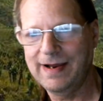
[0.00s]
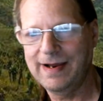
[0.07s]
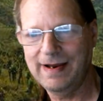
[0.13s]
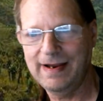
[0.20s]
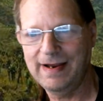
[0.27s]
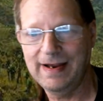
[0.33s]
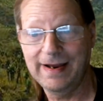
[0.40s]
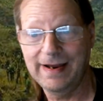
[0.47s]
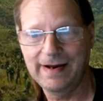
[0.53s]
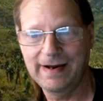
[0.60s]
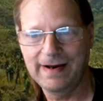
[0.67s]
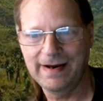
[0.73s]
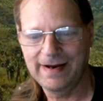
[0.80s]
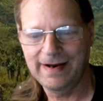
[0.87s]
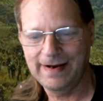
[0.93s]

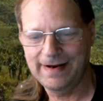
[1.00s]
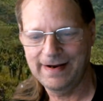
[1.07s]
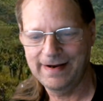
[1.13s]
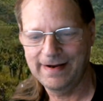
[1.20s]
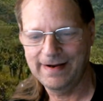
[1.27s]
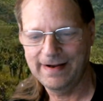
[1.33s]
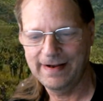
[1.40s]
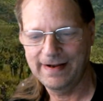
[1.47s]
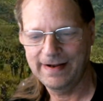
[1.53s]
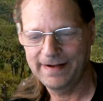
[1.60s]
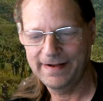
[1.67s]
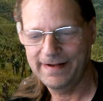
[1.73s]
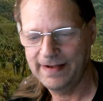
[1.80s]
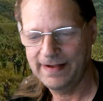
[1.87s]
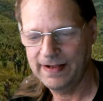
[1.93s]

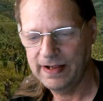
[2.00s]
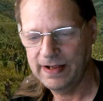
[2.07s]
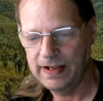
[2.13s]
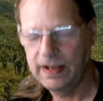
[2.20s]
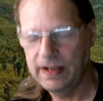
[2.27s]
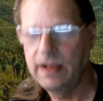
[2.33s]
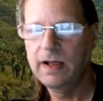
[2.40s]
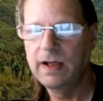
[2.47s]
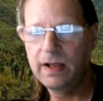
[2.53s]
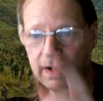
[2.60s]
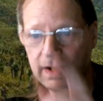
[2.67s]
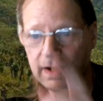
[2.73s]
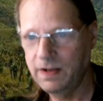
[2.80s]
[no speech]